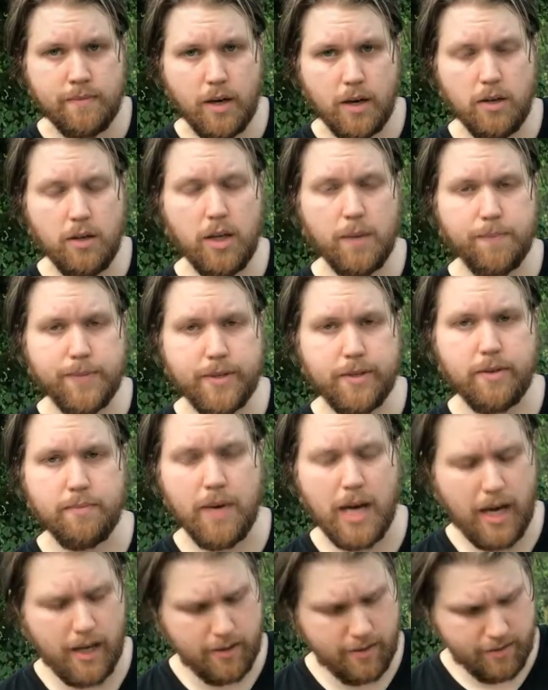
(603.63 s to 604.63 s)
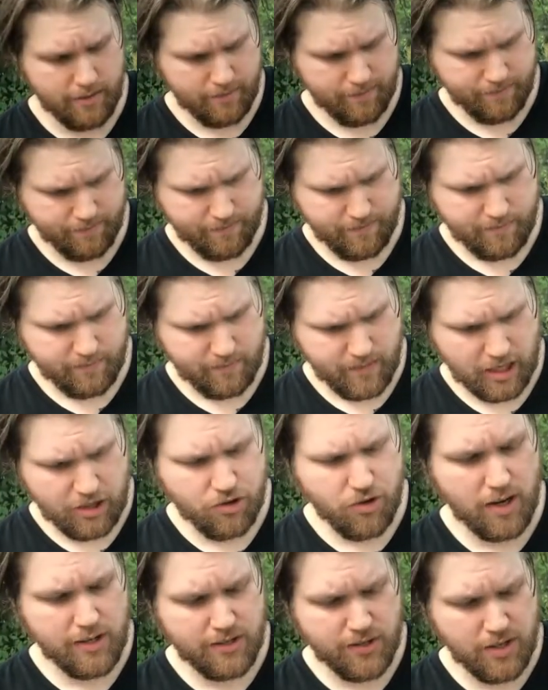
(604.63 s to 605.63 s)
Her lips command.
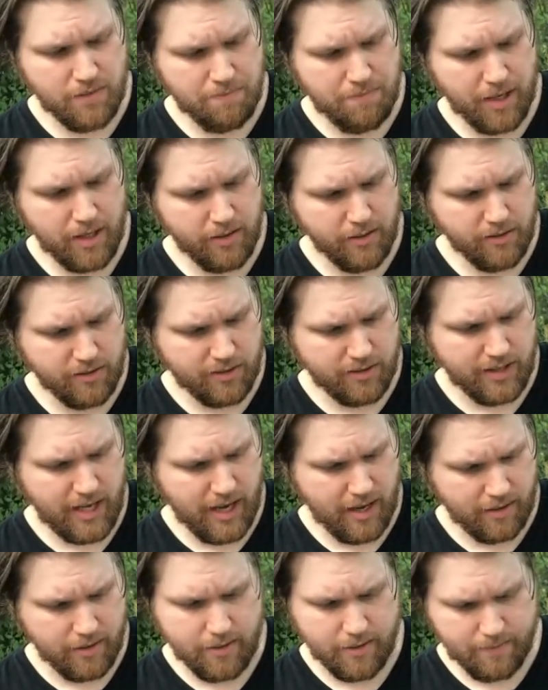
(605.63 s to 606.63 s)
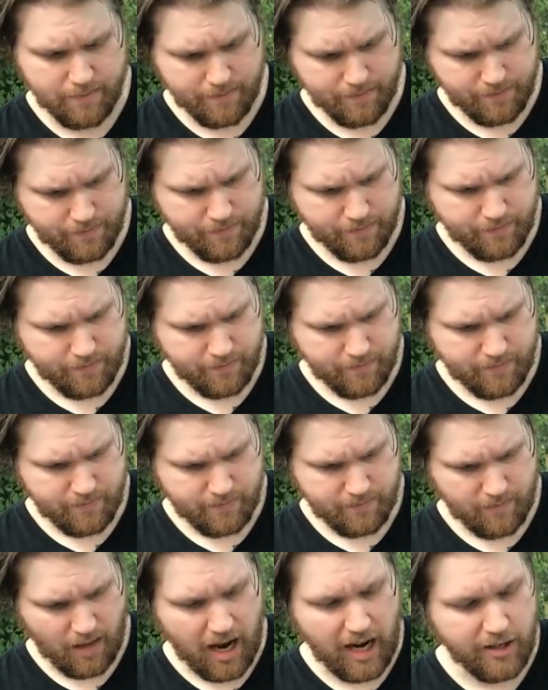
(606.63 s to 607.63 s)
Etruscan pillars stand.
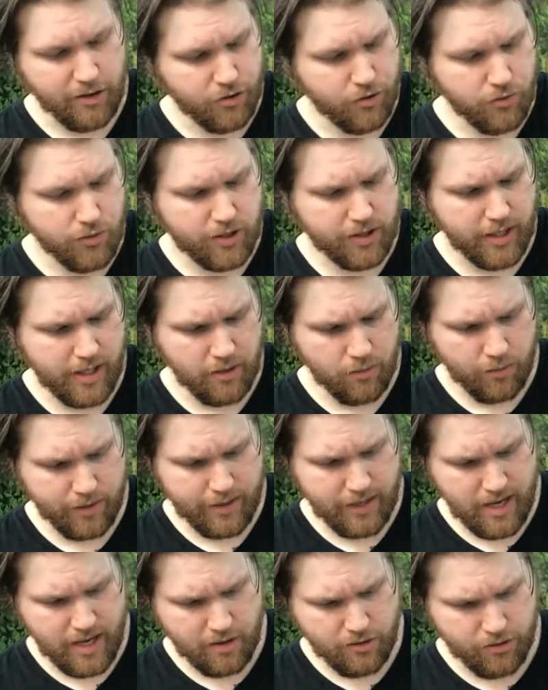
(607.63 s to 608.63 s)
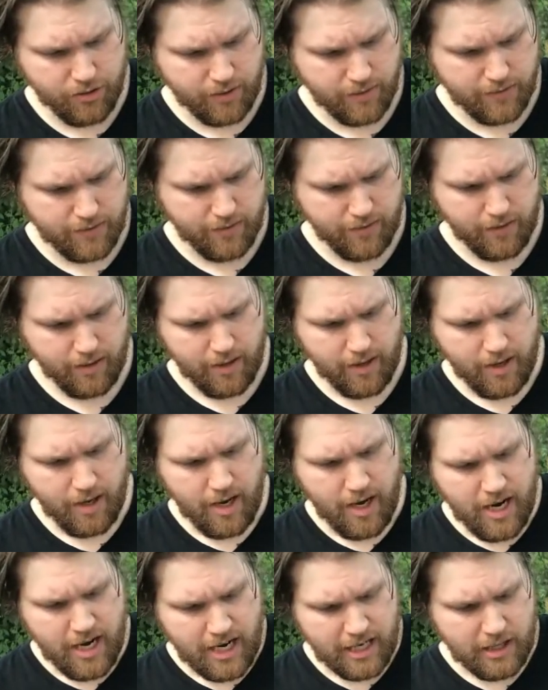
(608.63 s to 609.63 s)
I chew skin with the ancients.
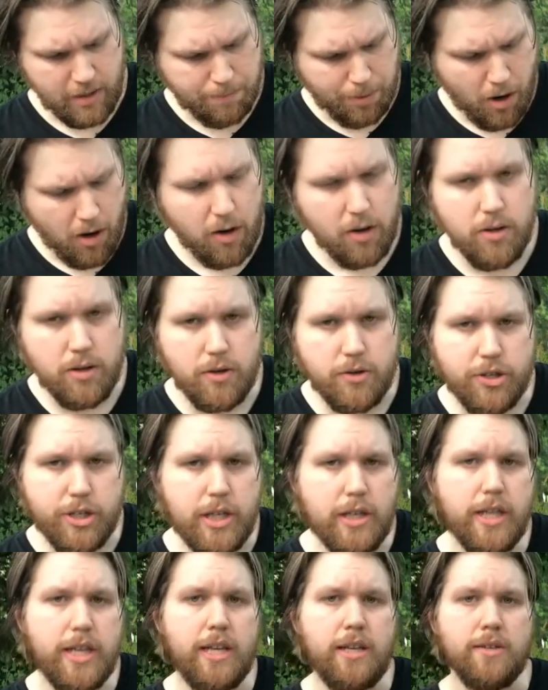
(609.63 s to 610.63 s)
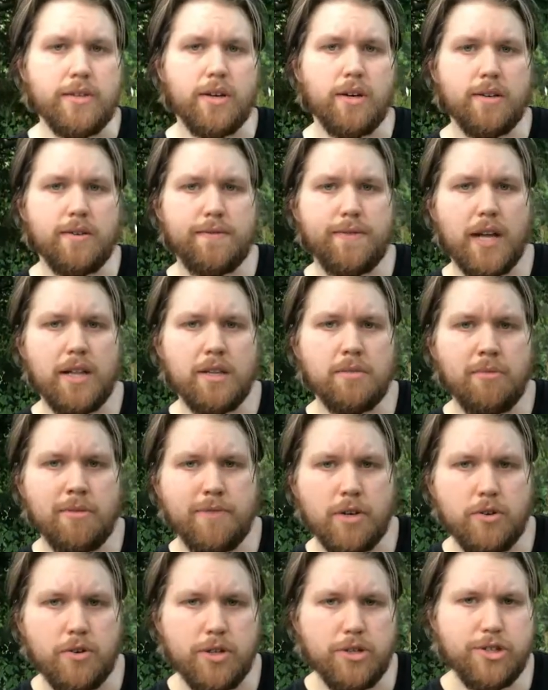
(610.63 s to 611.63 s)
In the parlor, she leans on vellum
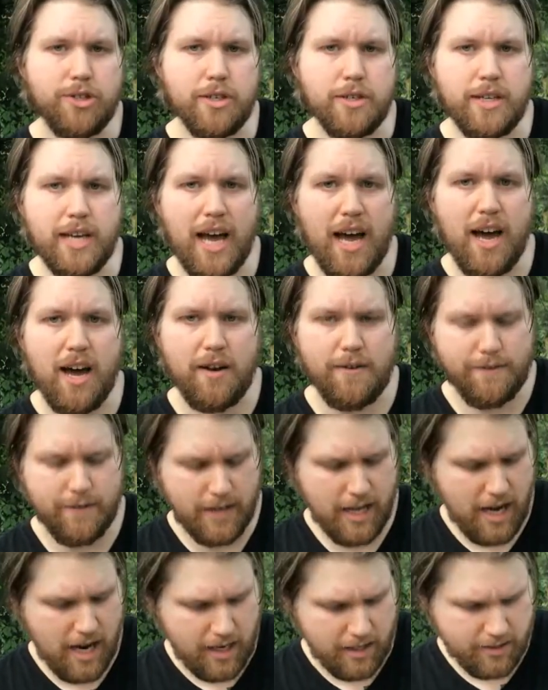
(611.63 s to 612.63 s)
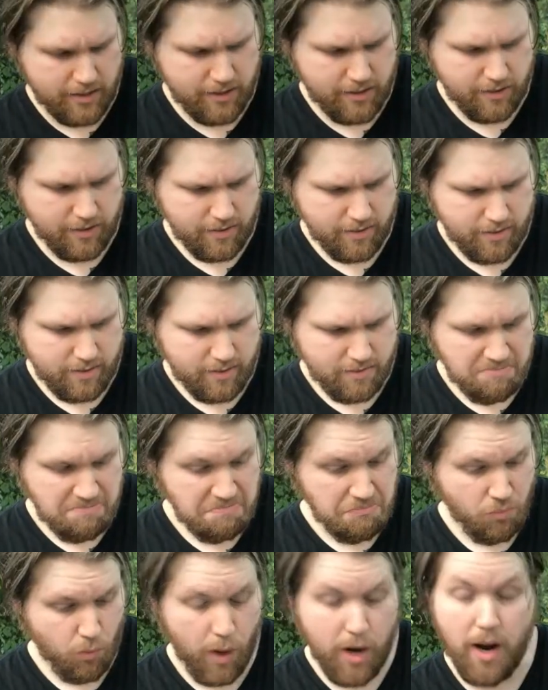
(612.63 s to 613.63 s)
of a Christian calf and asks,
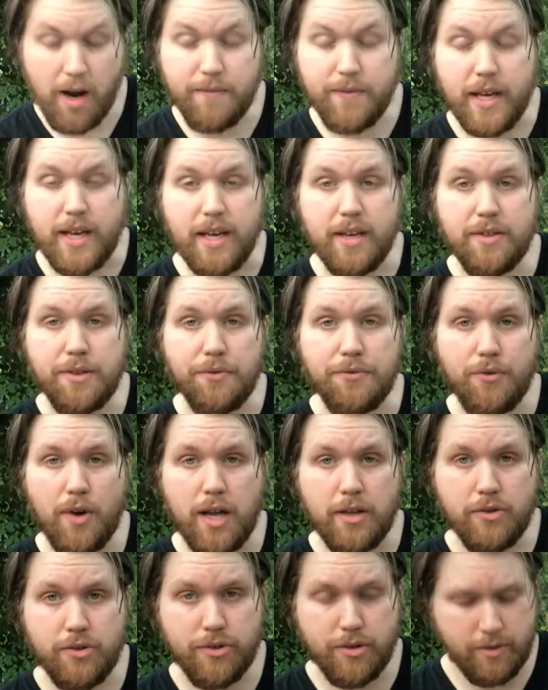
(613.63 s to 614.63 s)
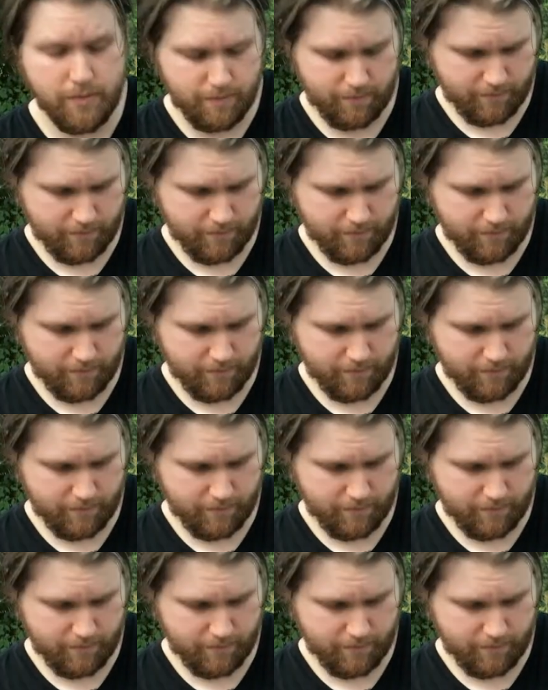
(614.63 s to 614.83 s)
where have they hid the French?